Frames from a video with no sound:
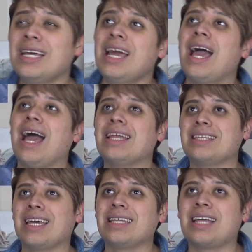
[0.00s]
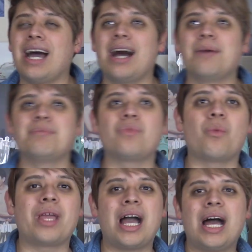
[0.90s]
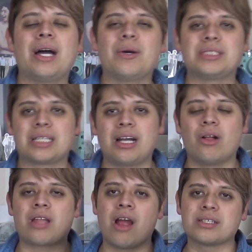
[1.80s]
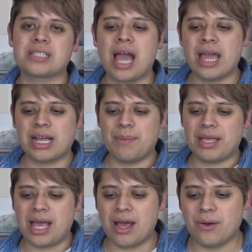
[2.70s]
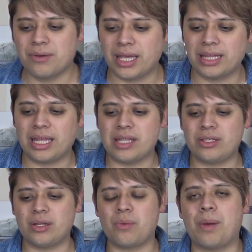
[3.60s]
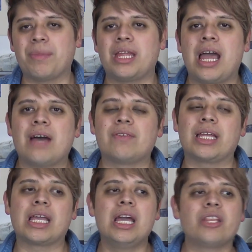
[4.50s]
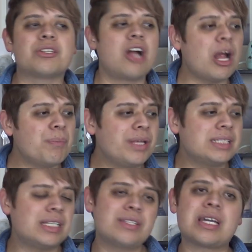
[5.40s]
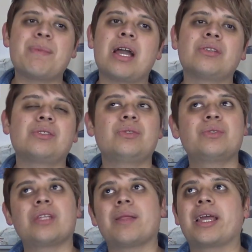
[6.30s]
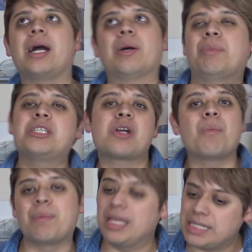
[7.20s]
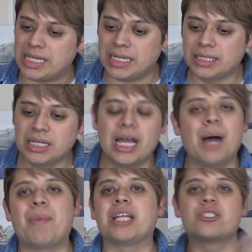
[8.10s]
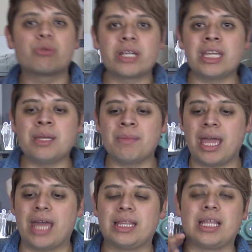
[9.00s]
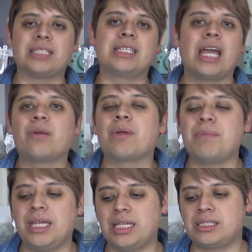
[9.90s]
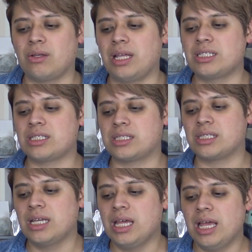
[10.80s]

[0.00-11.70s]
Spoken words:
And then we got, what's it called, Our Sky coming out. And then, you know, I'm gonna have like, there's Heartbeat, a series coming out soon. And like, oh, bitch is gonna be busy. My Dream, and then Together With Me. So let's just